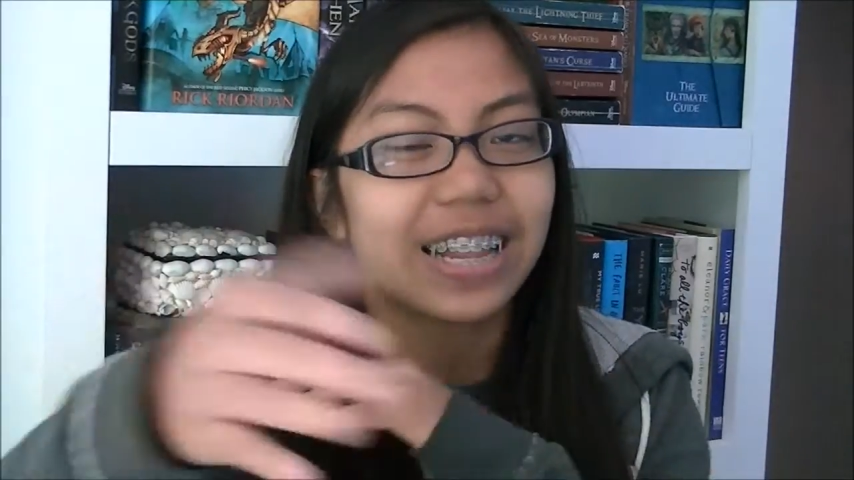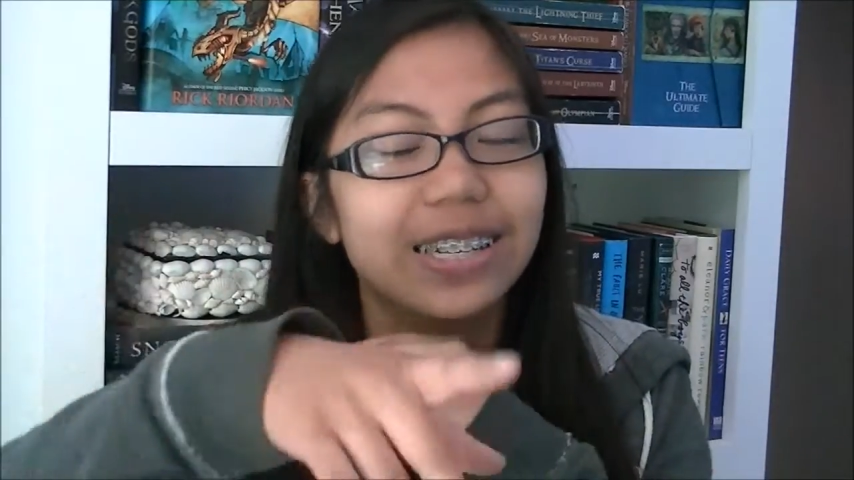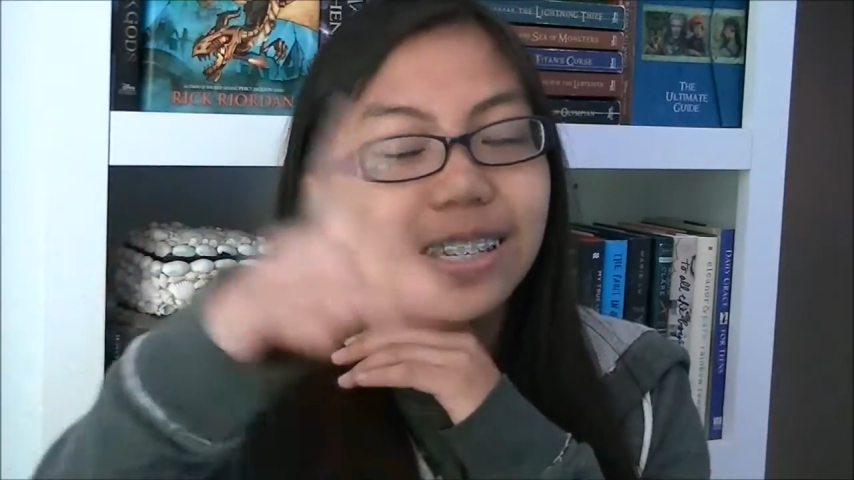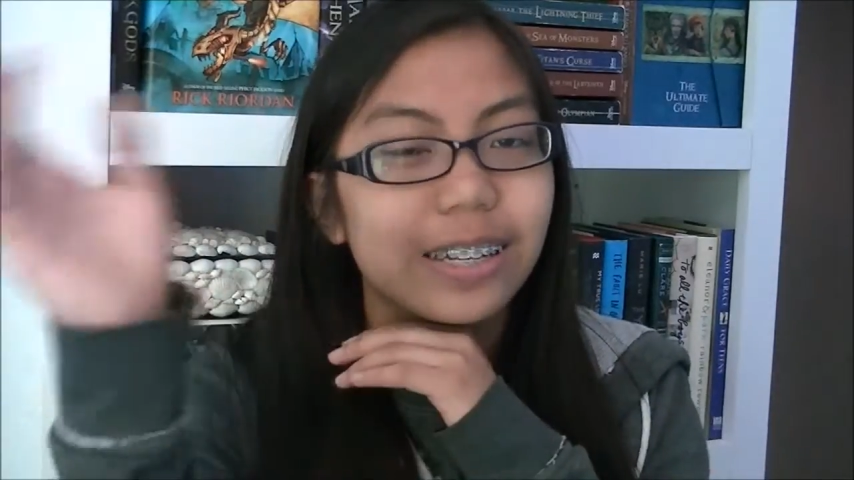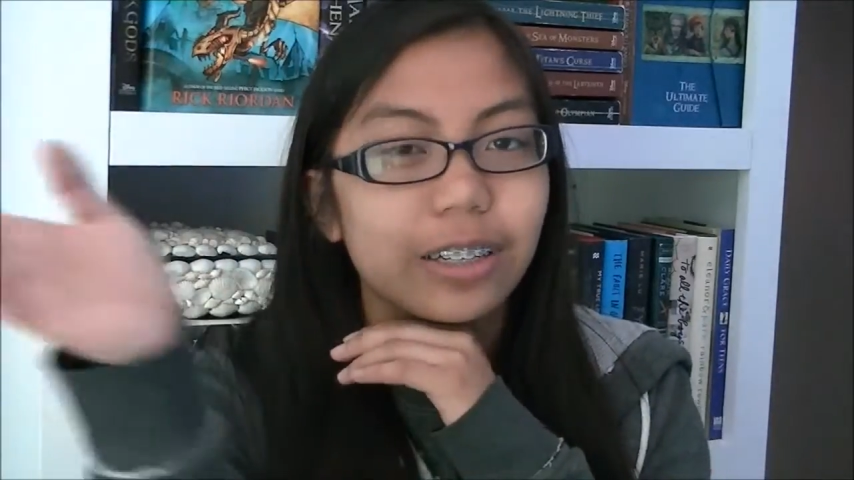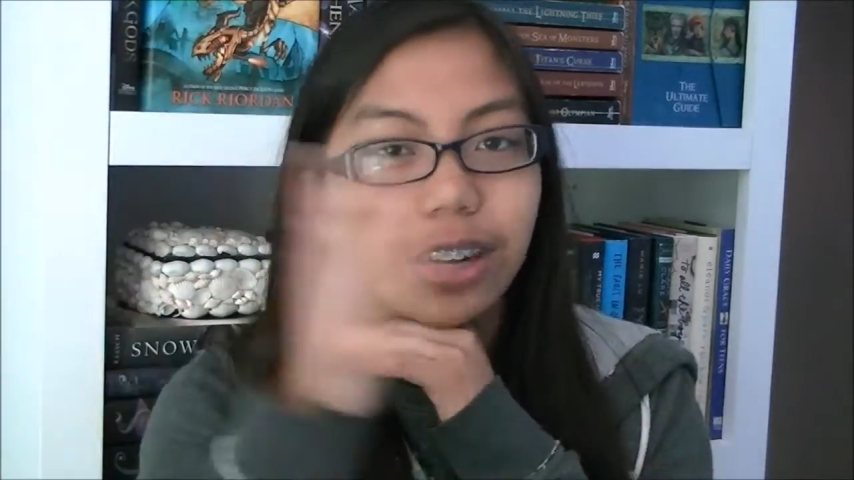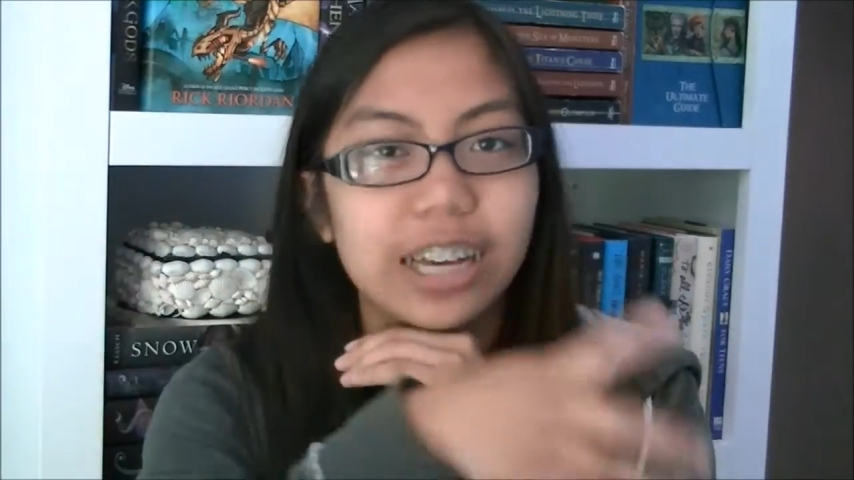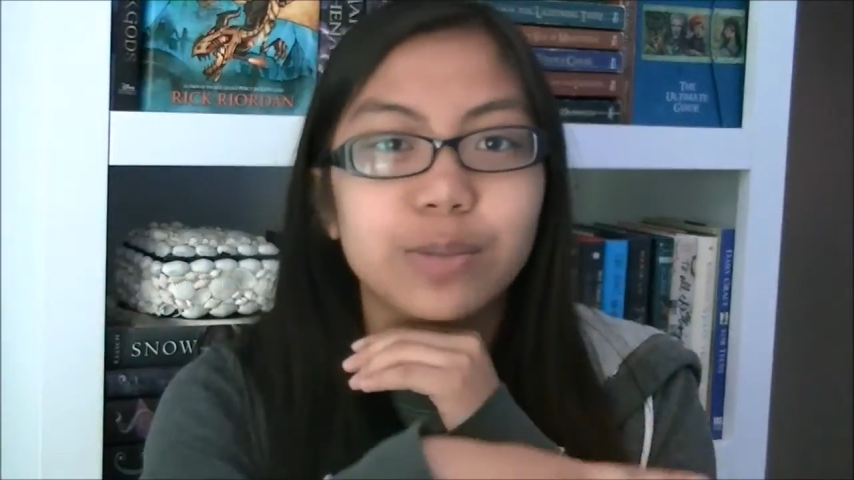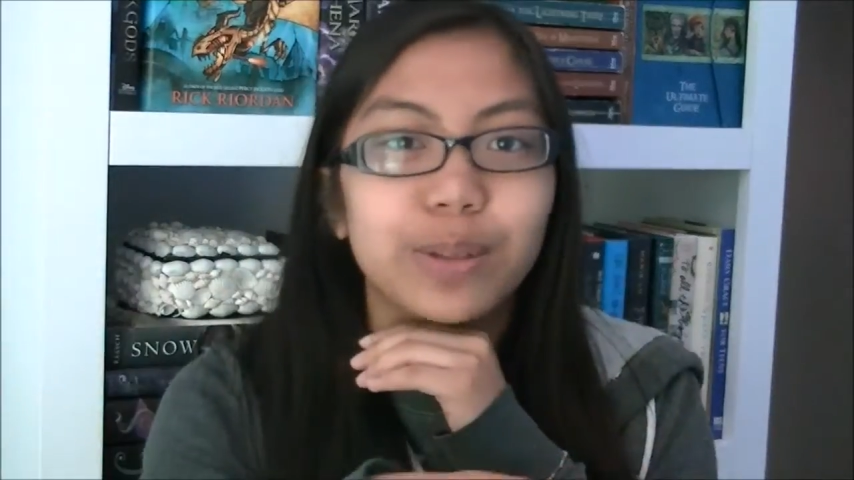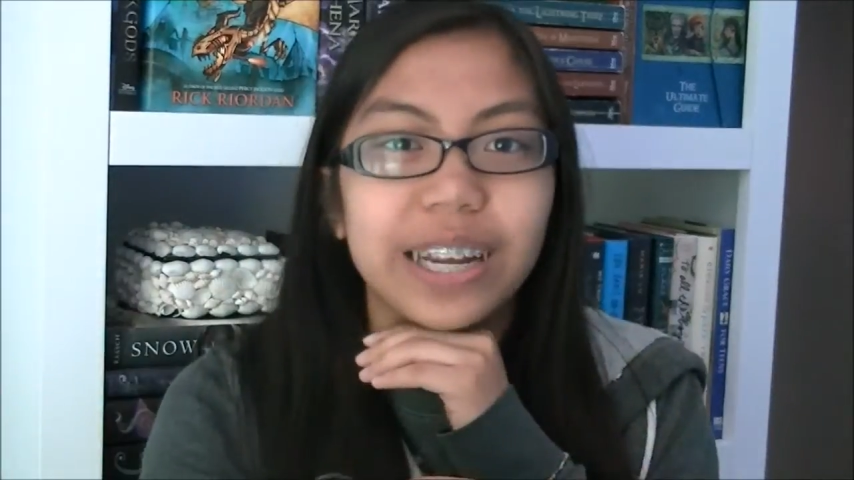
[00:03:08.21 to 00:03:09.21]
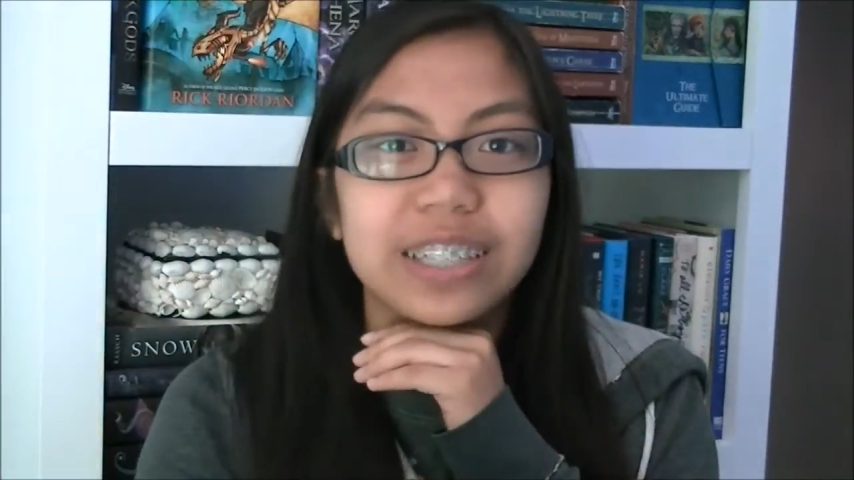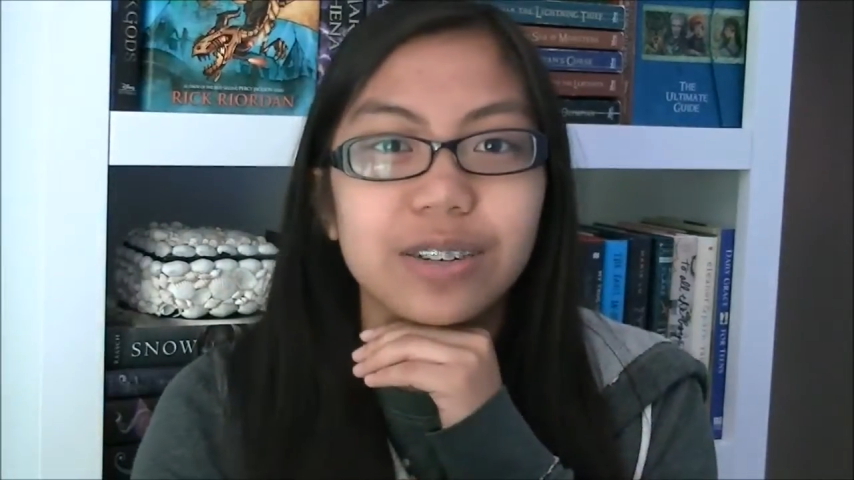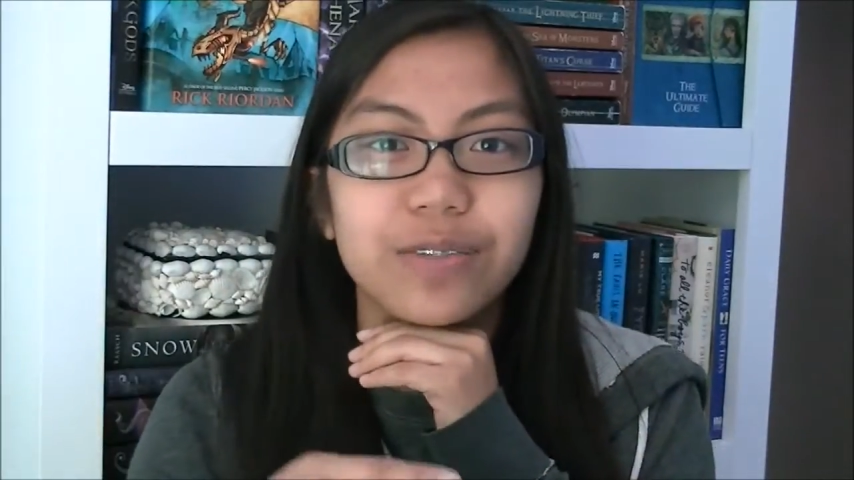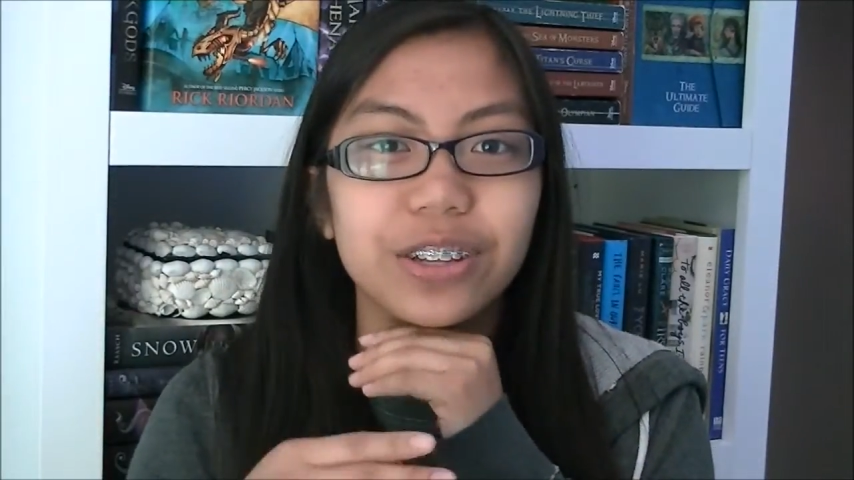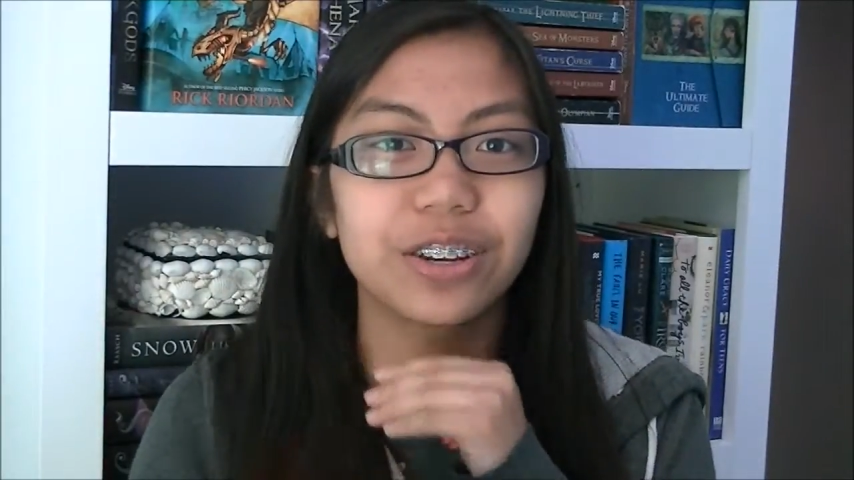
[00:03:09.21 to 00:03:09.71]
that's the little
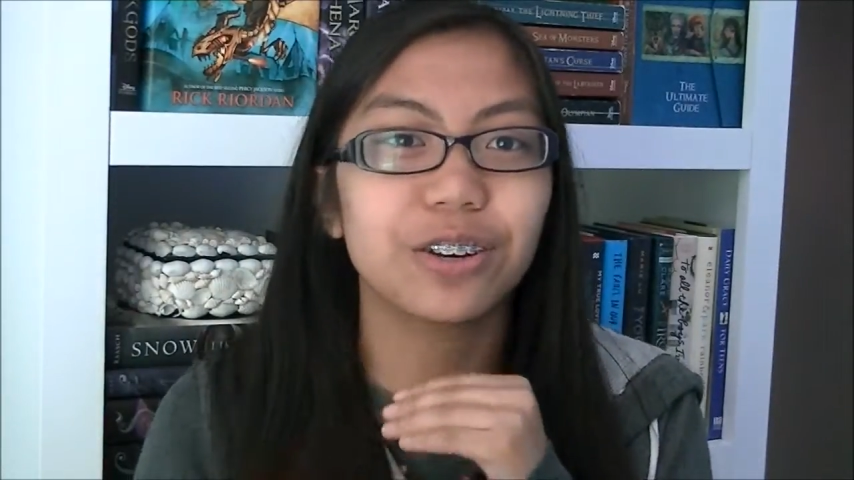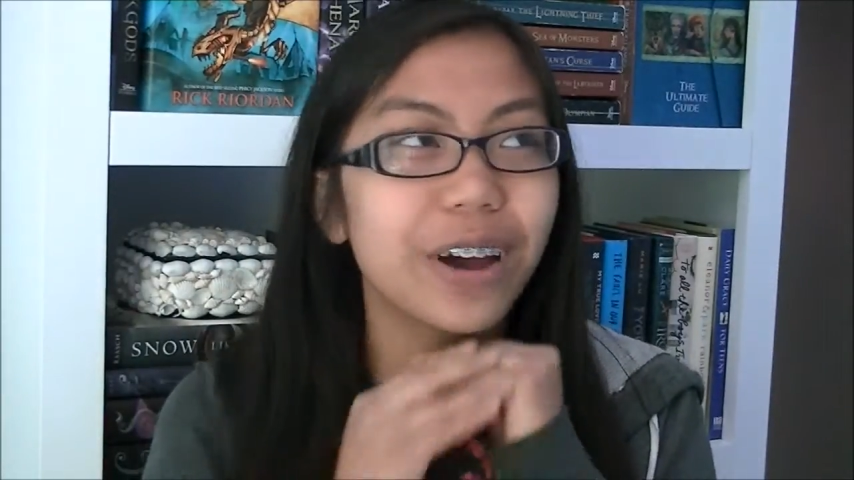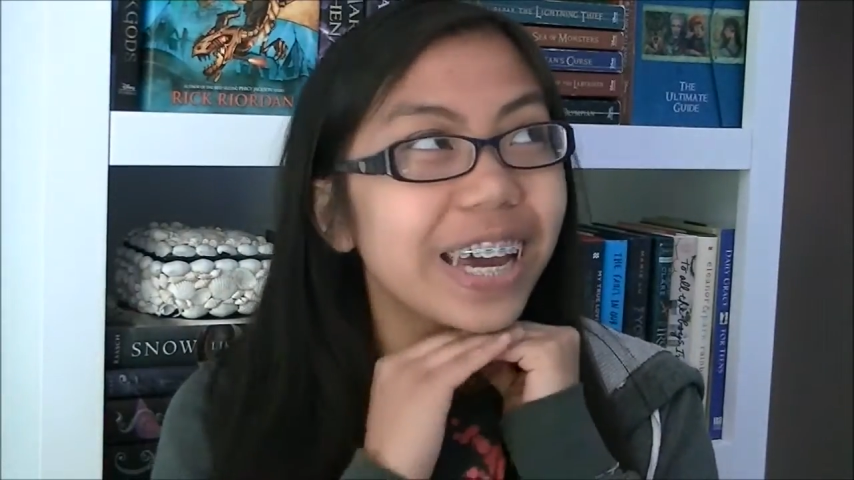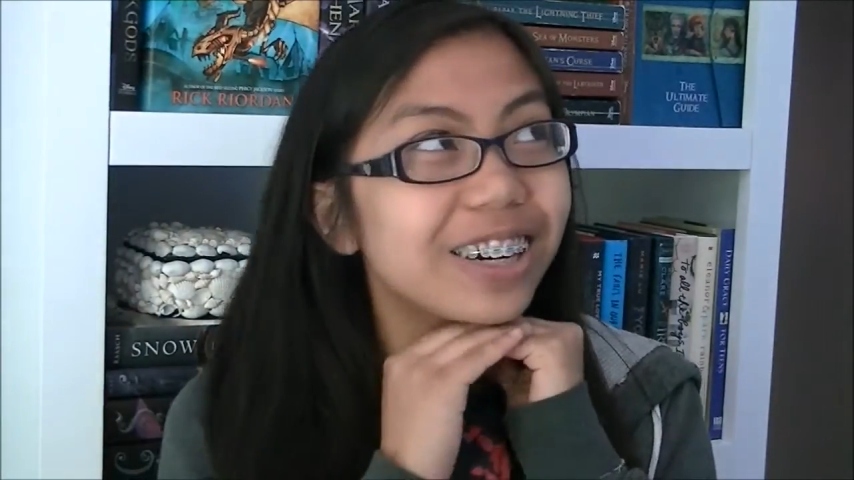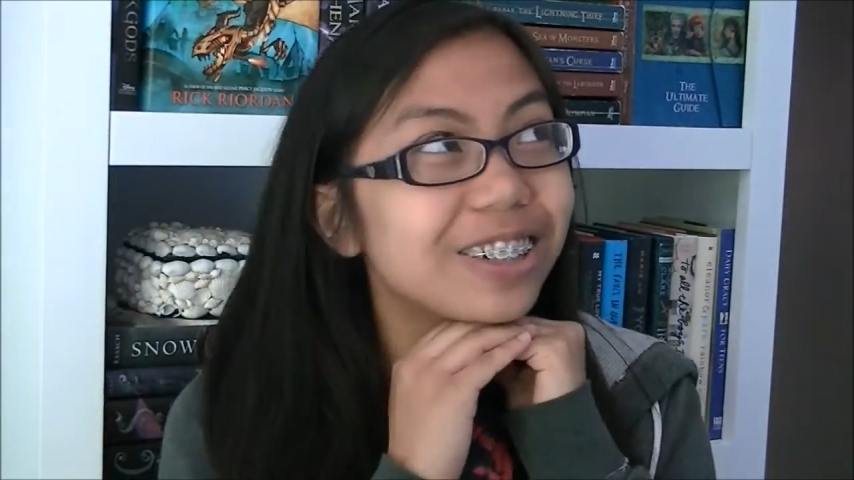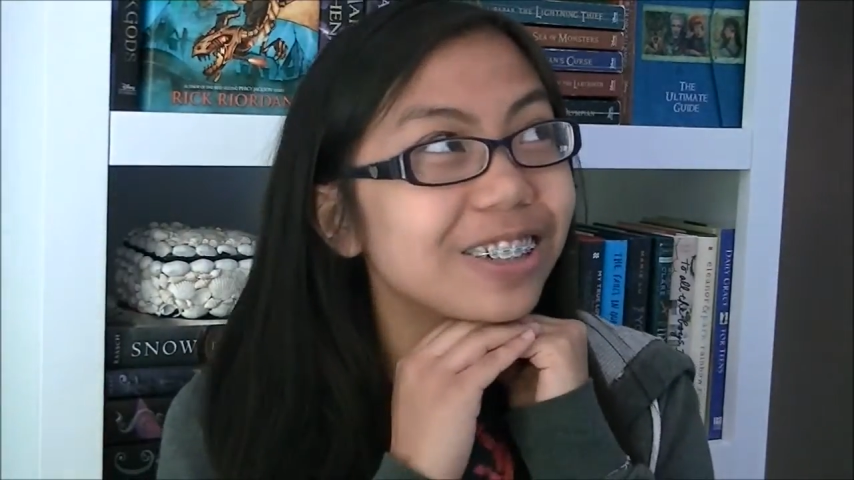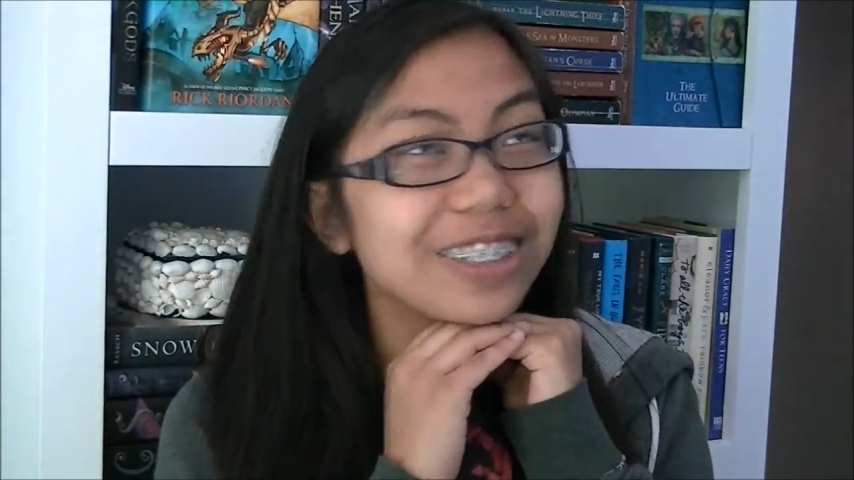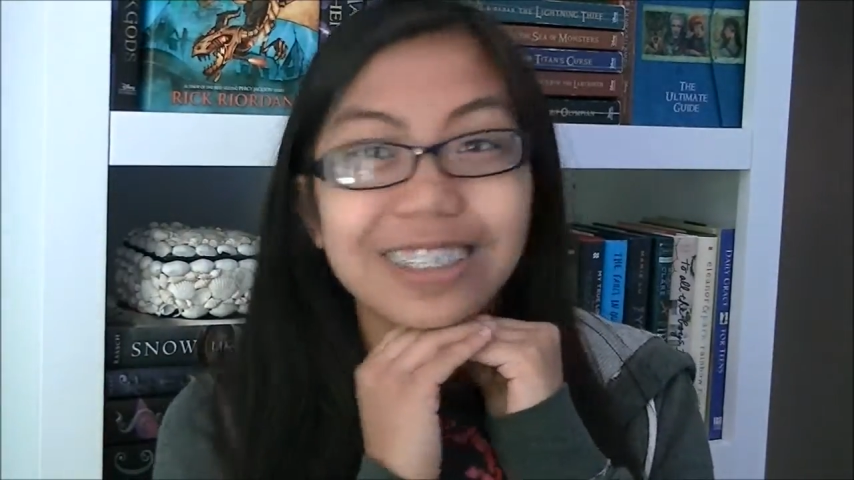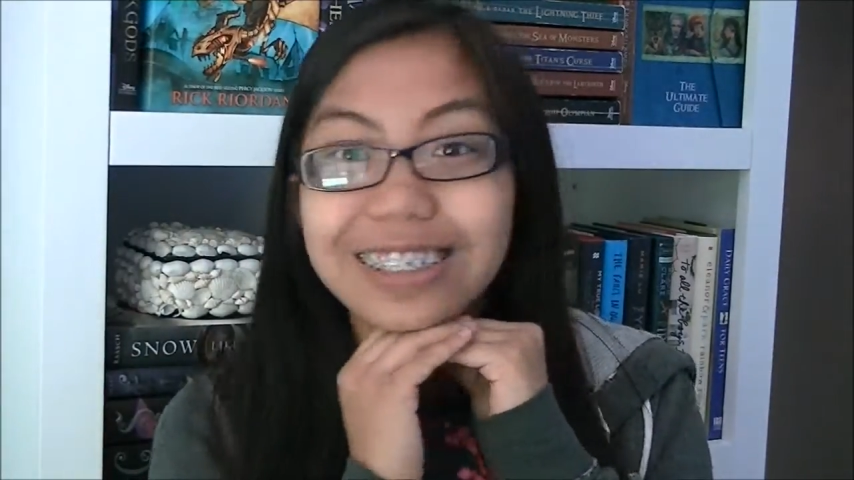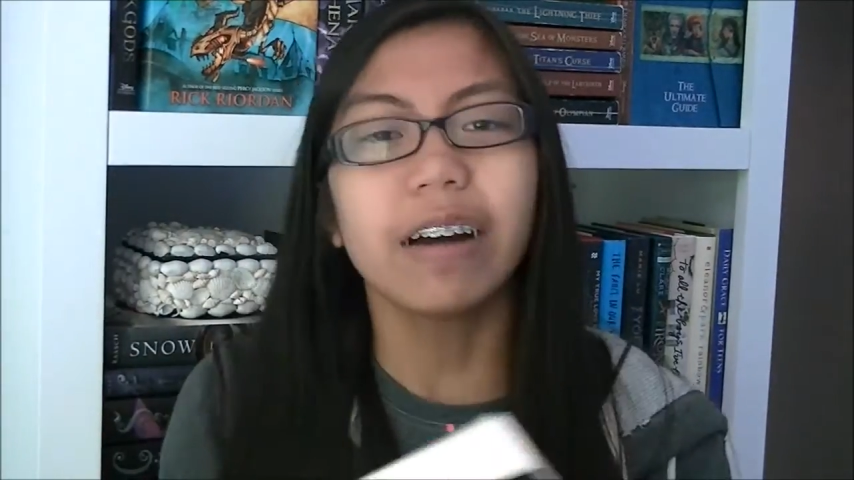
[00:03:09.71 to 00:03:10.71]
explanation for the new angle.